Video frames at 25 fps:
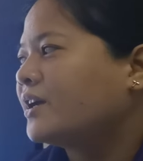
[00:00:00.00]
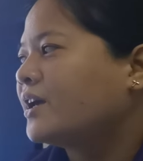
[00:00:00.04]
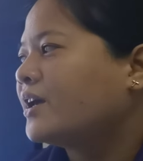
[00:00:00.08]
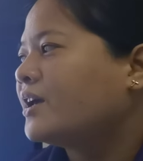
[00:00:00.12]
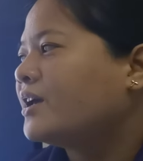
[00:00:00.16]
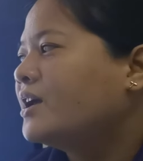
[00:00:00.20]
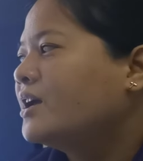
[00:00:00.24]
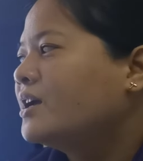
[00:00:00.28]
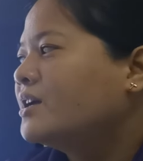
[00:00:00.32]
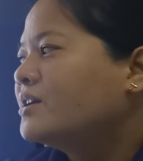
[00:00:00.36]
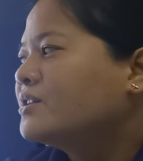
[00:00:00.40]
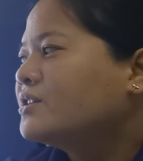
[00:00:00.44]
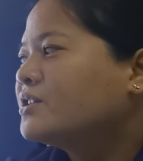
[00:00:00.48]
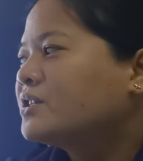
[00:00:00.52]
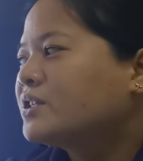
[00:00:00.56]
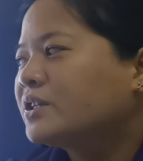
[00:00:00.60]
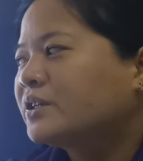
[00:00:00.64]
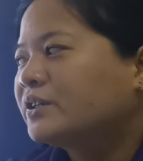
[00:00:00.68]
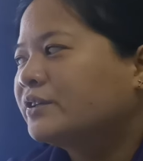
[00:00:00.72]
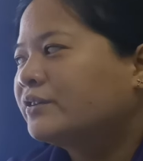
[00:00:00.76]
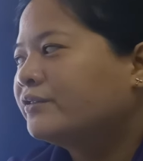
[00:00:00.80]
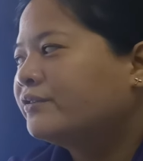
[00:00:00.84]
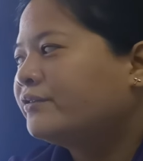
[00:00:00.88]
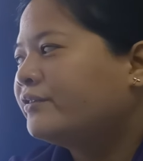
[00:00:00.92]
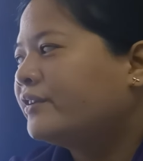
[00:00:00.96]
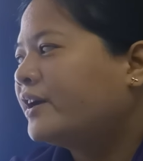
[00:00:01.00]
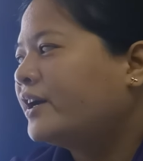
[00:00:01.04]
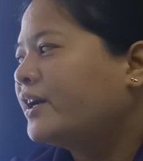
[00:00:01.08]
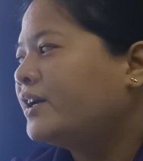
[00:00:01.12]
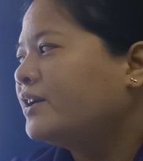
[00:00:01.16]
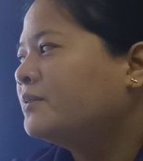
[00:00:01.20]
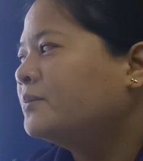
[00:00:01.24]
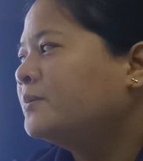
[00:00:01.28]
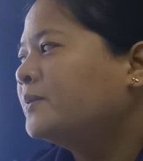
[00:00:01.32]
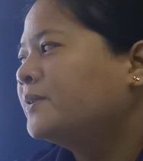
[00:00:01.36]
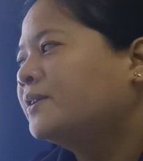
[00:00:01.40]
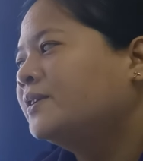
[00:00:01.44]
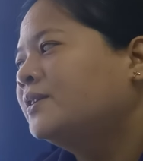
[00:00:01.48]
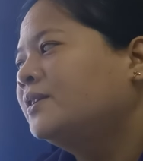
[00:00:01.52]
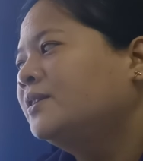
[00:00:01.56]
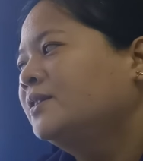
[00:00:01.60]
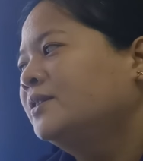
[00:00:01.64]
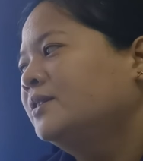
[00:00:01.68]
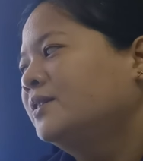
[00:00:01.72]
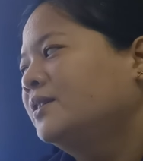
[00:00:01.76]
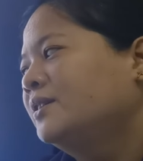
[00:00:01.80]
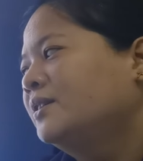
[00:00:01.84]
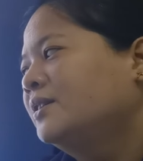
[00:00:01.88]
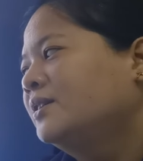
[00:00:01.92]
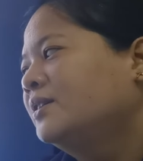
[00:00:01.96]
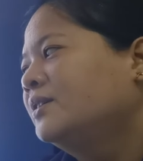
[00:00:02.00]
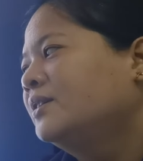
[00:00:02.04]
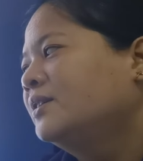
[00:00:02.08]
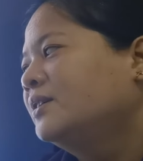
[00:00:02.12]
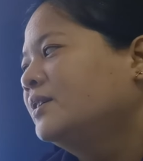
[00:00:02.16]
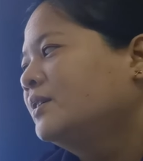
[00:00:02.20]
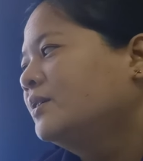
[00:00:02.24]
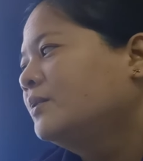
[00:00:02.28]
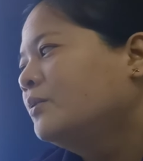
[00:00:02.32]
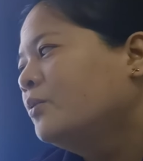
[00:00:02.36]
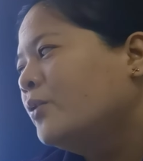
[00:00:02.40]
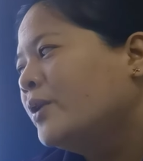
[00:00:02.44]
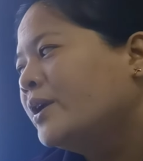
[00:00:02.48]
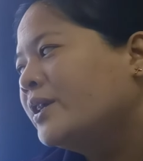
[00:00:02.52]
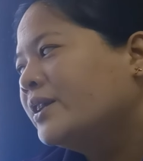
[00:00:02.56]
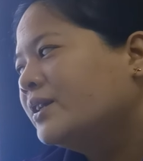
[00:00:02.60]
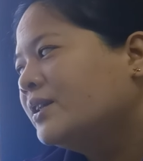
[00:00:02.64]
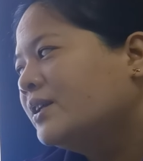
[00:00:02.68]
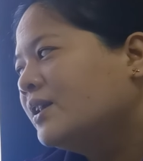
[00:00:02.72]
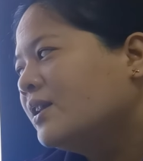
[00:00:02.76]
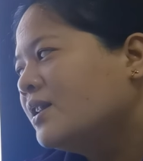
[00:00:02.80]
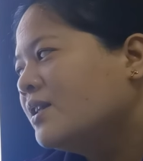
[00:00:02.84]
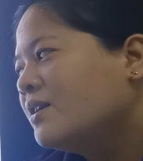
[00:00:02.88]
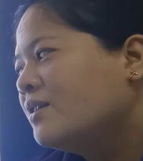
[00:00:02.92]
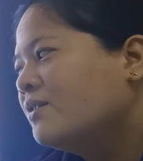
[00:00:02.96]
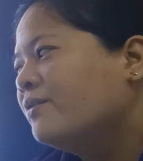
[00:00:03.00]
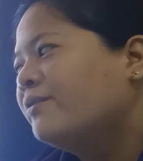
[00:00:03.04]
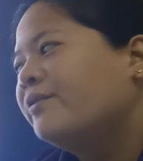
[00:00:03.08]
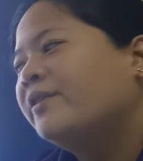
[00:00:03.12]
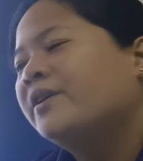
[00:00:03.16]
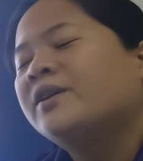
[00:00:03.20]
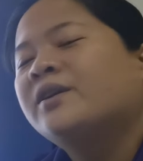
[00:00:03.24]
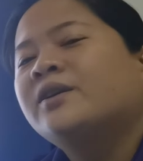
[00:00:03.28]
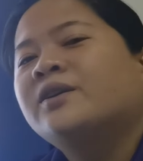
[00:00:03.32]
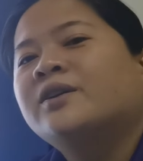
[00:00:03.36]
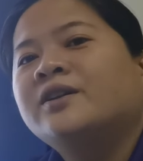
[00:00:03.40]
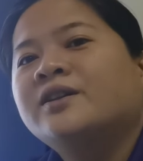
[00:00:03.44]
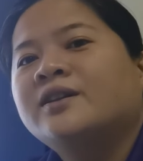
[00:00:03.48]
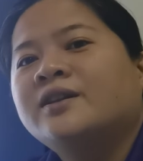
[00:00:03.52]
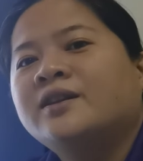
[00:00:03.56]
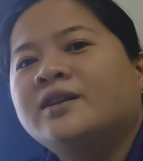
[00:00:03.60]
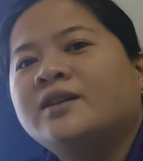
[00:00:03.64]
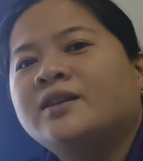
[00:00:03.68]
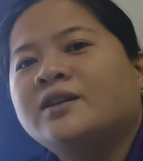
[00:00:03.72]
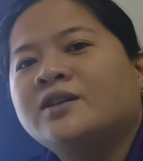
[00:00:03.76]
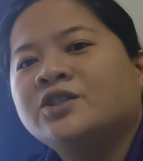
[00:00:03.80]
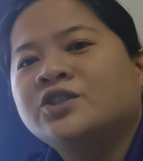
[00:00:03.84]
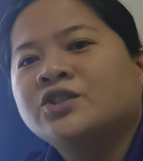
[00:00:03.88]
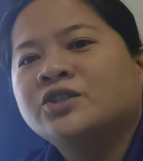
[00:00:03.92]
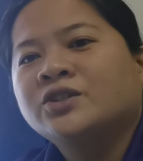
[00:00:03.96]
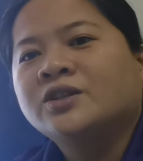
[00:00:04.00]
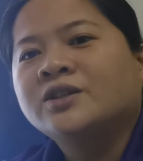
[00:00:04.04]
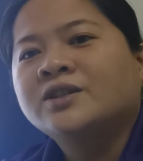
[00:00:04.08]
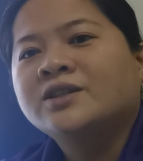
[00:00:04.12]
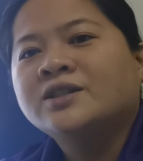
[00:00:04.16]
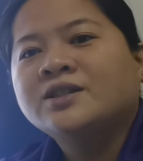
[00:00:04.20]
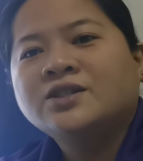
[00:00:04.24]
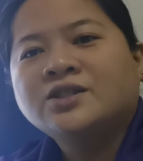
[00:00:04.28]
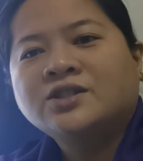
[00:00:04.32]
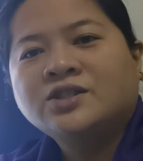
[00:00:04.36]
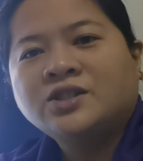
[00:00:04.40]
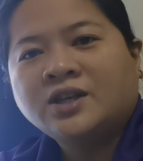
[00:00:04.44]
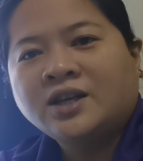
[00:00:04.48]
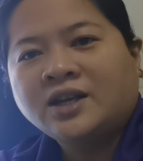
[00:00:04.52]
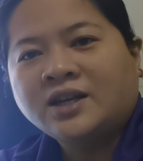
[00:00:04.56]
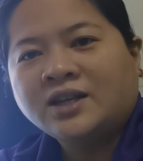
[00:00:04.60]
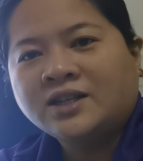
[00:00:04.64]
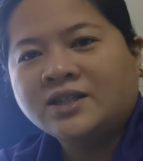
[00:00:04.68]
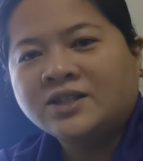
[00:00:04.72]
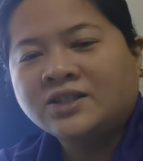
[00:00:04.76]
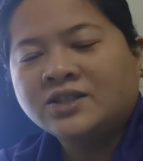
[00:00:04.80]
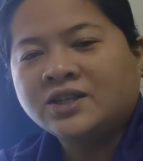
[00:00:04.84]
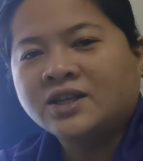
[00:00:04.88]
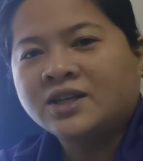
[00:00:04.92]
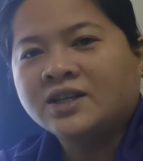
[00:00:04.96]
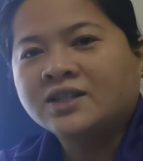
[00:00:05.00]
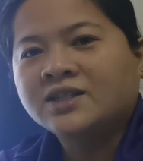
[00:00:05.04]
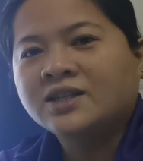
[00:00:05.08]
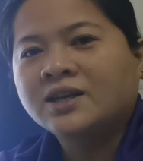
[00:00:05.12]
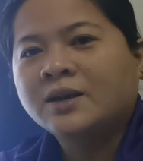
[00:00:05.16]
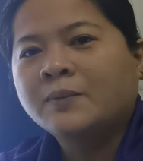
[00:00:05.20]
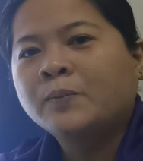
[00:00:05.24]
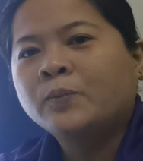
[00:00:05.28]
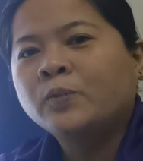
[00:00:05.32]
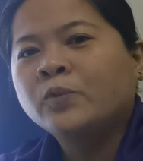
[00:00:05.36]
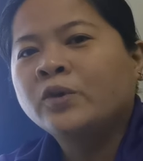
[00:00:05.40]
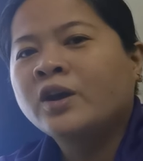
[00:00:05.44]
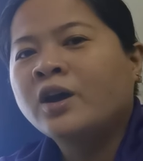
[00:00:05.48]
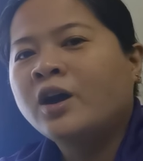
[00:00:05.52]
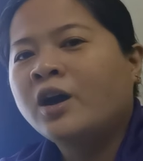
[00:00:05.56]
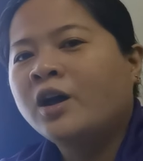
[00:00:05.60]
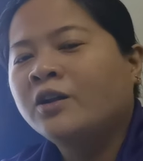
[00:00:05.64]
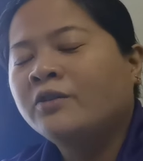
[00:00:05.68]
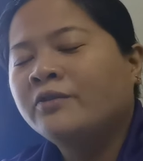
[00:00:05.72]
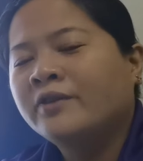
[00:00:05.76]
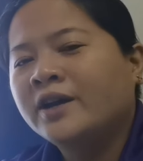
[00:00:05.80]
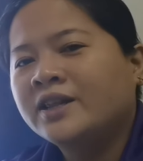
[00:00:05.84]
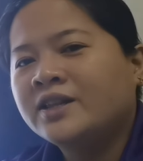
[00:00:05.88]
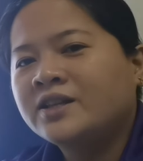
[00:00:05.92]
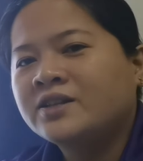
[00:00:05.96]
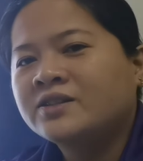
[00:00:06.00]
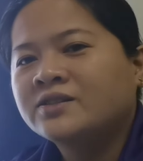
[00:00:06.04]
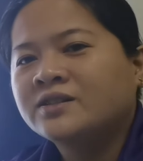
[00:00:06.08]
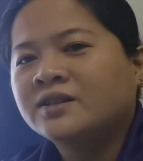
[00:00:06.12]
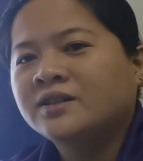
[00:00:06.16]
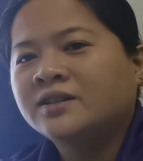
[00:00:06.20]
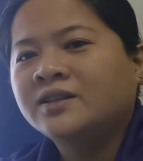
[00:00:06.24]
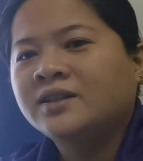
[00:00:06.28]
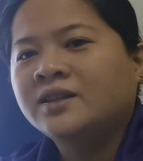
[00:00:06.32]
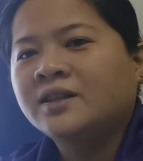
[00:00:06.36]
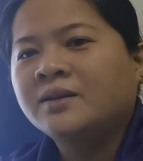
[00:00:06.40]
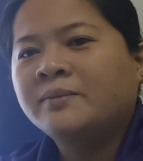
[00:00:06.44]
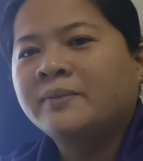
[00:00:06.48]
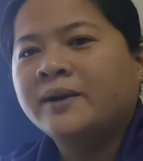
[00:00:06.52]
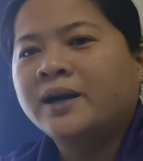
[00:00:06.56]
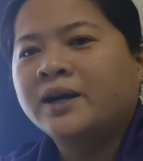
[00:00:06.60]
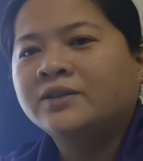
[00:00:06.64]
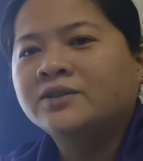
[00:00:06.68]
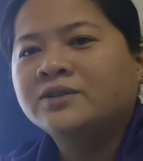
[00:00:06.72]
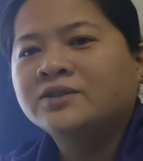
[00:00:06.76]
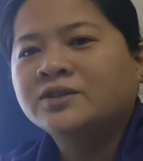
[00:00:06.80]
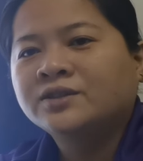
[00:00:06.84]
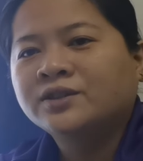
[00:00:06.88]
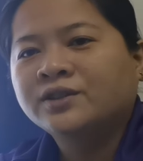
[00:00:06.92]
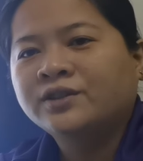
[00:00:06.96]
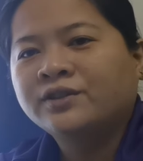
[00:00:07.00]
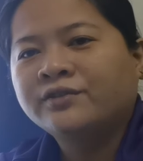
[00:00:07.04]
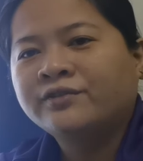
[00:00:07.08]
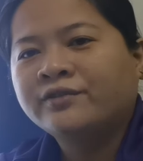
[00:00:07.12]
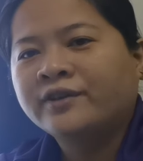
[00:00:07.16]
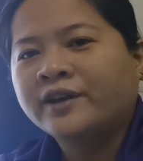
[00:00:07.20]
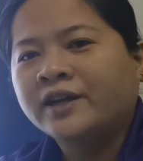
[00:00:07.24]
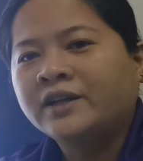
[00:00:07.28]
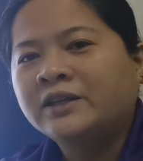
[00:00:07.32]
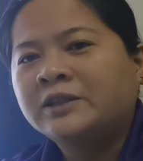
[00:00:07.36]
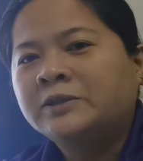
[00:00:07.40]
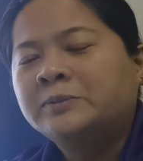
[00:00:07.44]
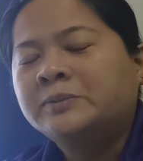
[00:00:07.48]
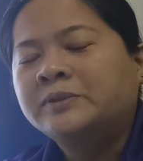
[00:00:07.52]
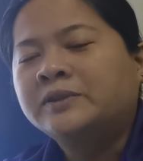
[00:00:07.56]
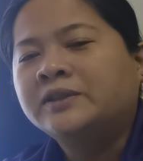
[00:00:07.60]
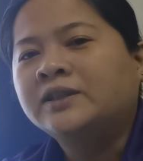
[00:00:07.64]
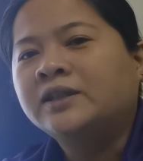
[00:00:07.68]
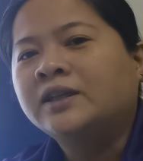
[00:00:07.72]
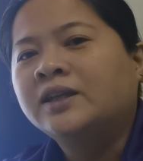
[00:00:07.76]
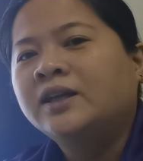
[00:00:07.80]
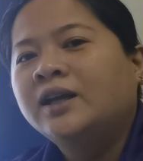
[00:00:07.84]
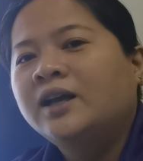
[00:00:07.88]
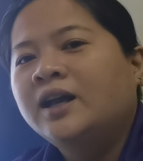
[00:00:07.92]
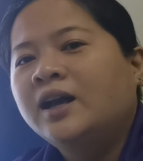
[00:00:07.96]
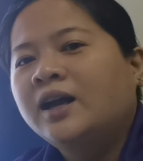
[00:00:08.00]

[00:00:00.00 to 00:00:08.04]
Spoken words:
Okay, survival when the living condition changes. We already studied about survival.